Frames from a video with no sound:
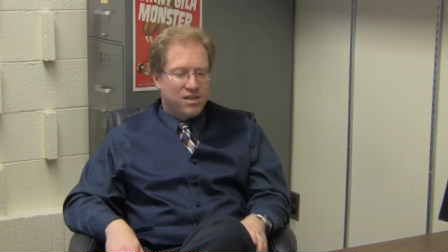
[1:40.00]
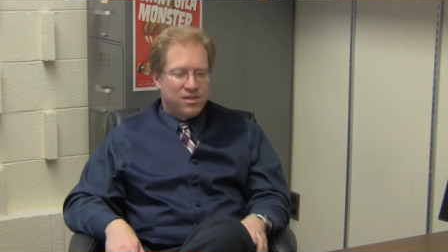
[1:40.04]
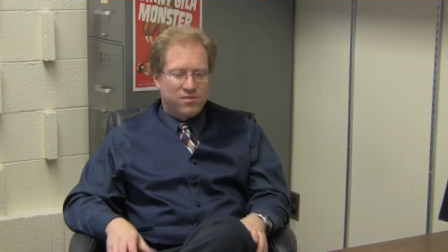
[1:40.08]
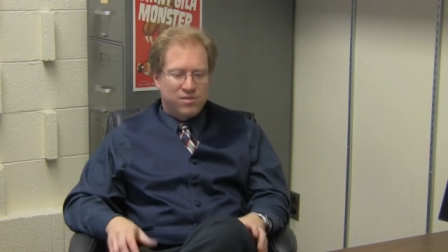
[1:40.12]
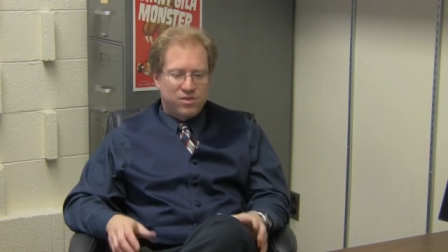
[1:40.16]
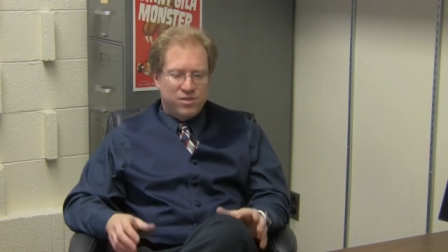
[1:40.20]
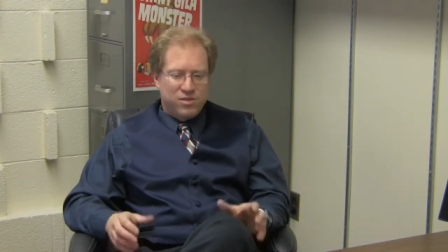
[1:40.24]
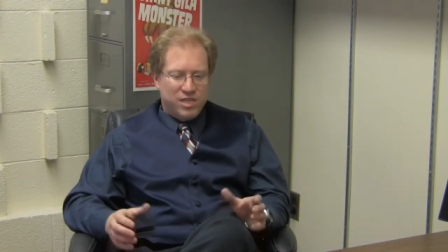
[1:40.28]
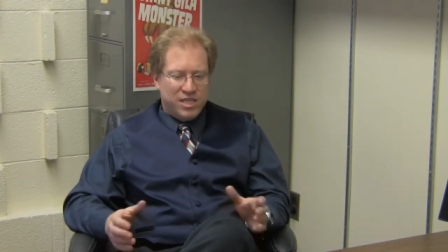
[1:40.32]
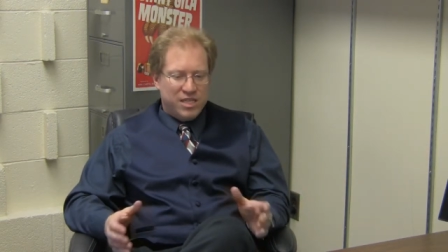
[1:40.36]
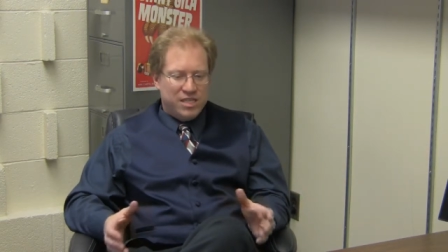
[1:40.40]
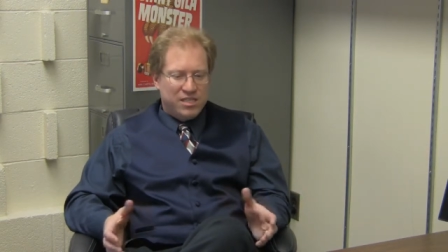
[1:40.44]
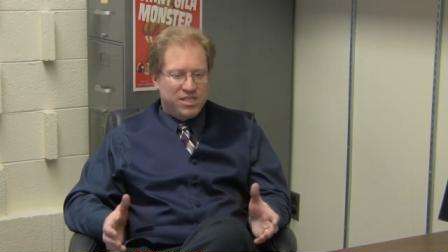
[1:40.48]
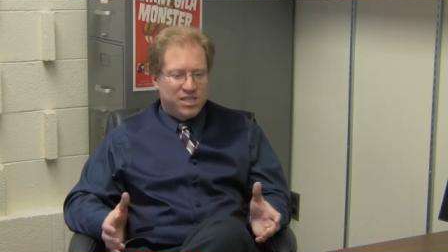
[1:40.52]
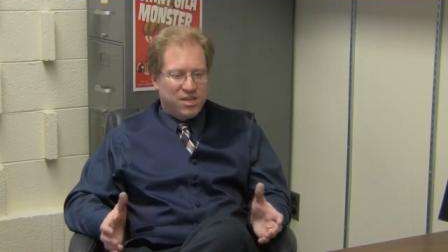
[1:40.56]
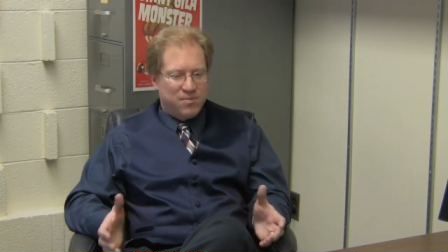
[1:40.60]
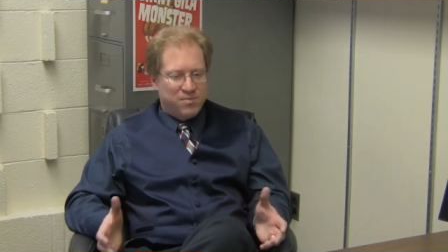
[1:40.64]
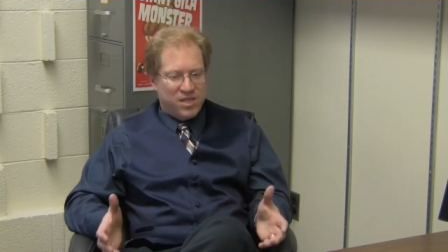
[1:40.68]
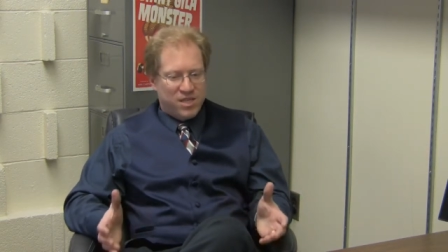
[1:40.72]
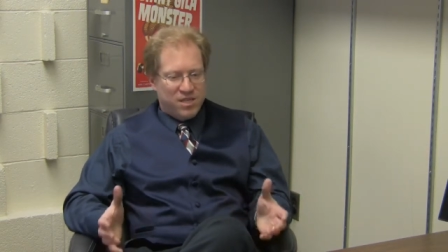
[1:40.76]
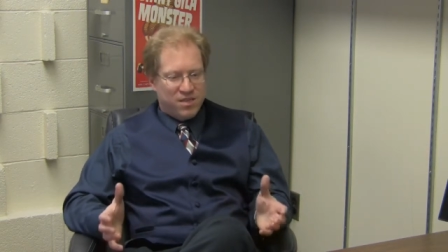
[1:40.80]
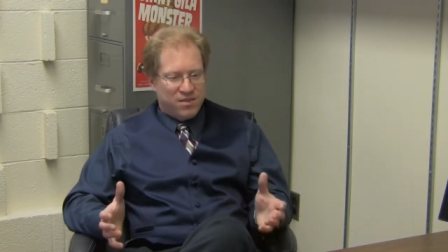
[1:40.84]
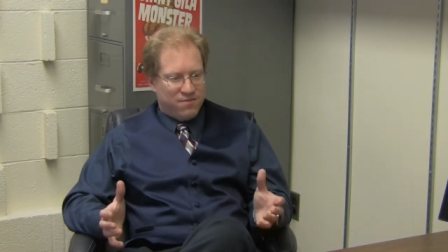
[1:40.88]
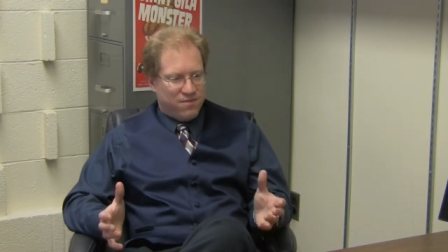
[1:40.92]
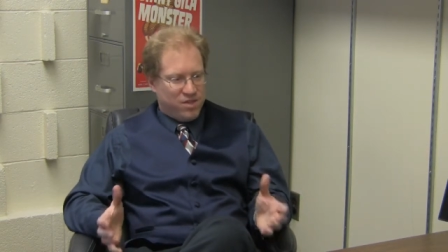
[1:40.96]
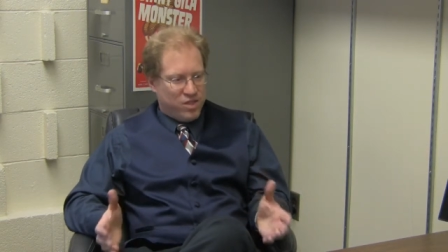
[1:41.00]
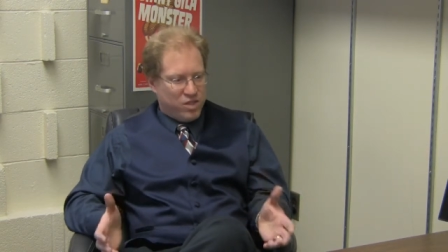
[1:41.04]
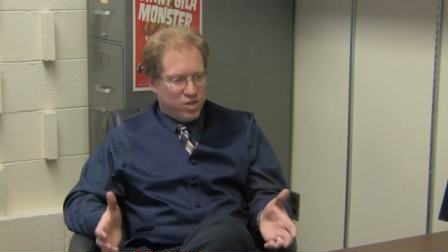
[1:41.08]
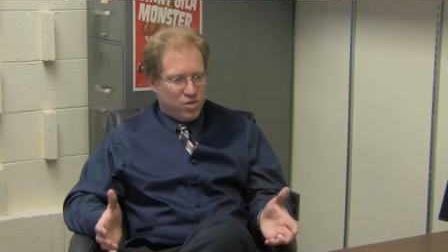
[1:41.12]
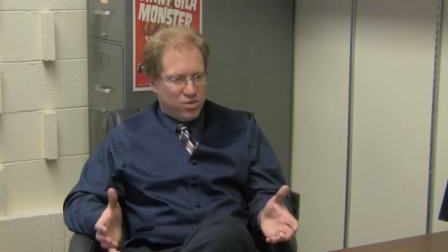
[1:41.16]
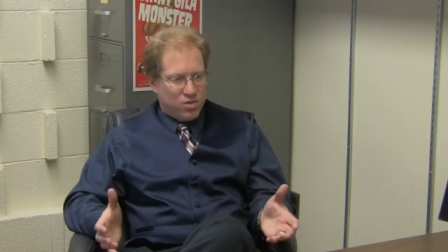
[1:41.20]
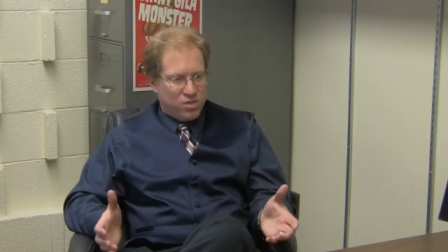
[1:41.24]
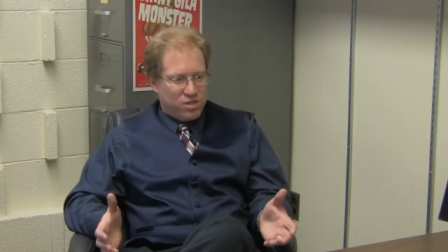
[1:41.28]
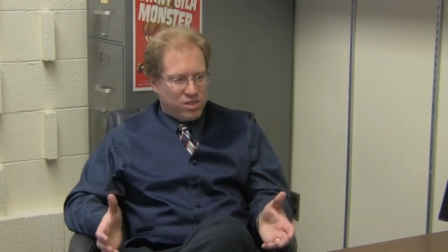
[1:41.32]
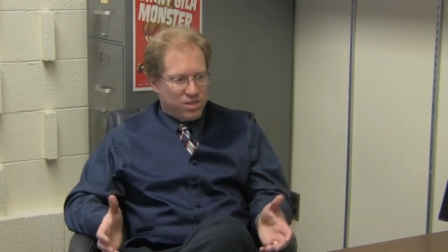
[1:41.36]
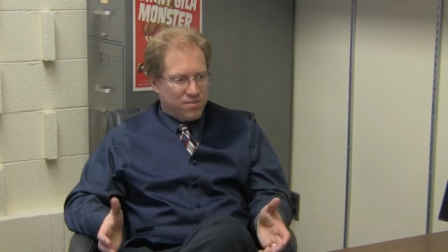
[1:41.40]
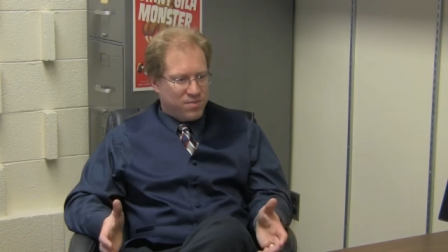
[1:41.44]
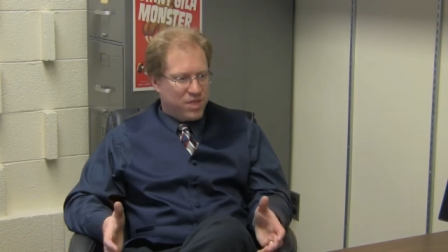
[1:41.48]
You need something
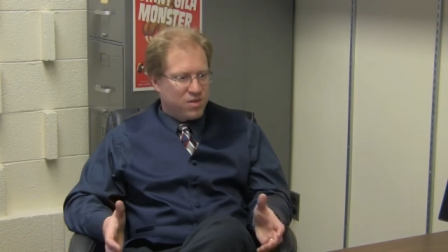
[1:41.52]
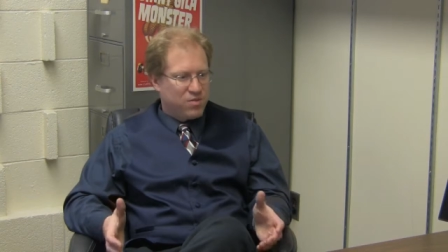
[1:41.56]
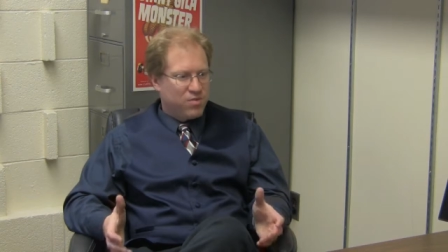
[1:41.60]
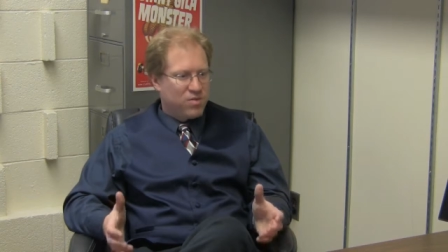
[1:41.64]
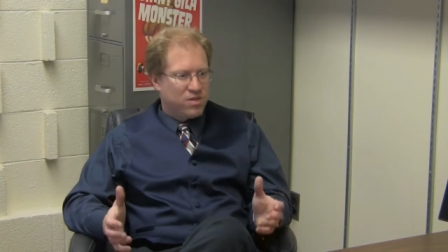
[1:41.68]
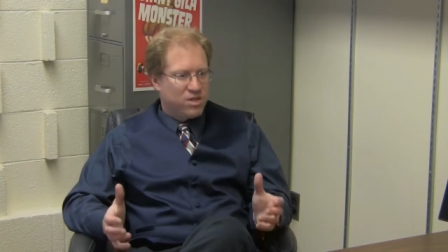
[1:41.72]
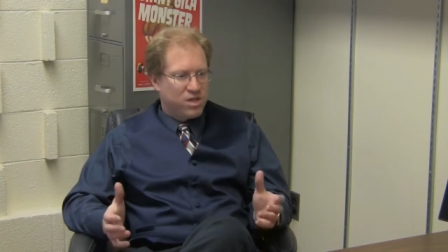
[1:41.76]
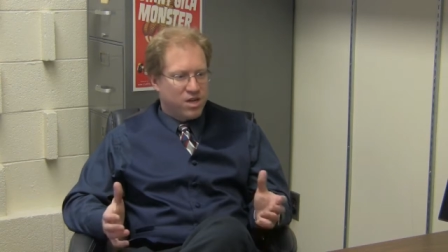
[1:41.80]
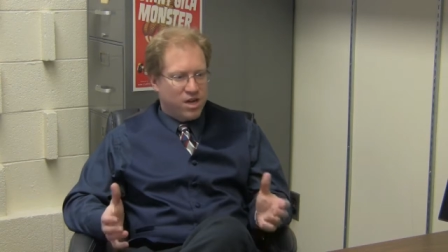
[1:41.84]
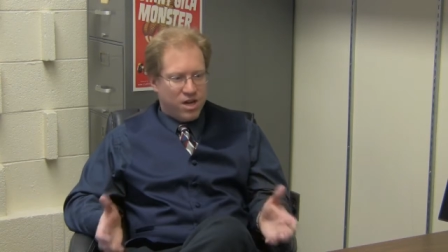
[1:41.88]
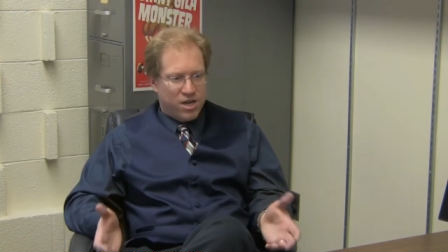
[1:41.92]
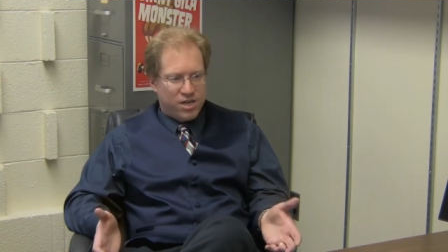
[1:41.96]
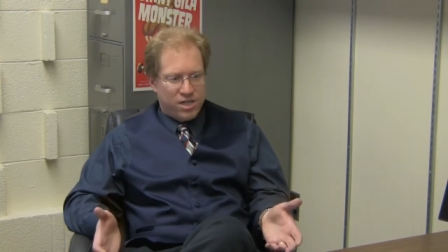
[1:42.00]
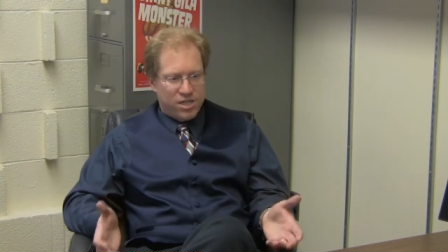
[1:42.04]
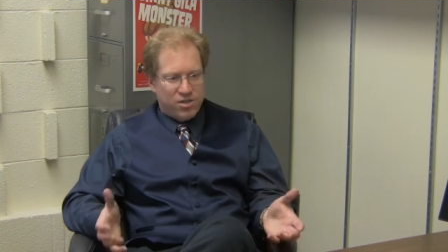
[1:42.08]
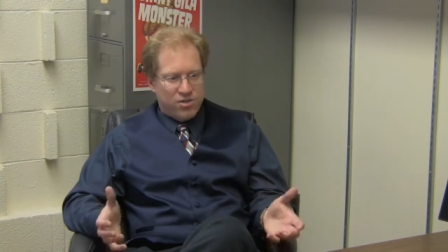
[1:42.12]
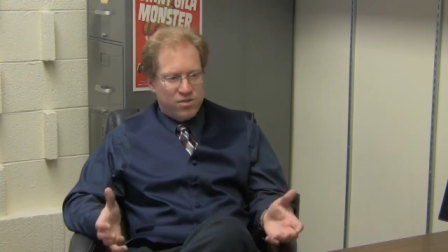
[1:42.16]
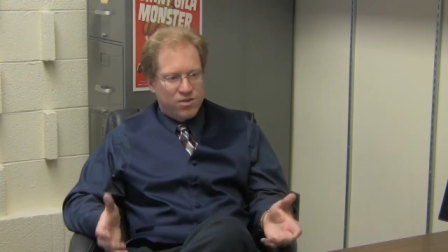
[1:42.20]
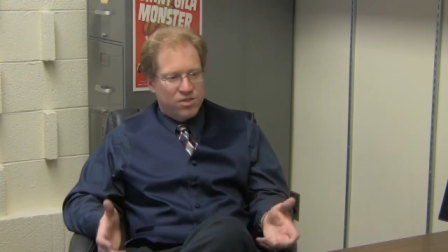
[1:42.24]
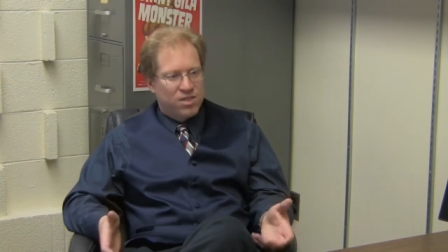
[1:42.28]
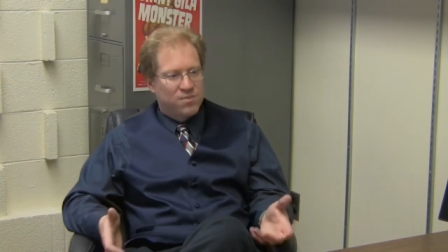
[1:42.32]
visual, something with audio,